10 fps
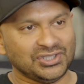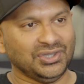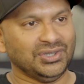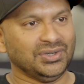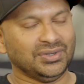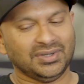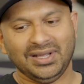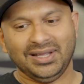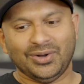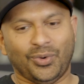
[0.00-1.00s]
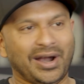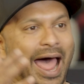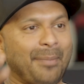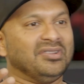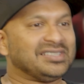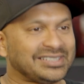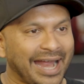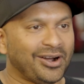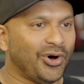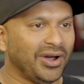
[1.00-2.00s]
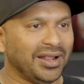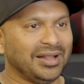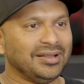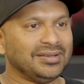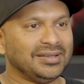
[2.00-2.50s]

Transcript: to what happened to the Standard Oil.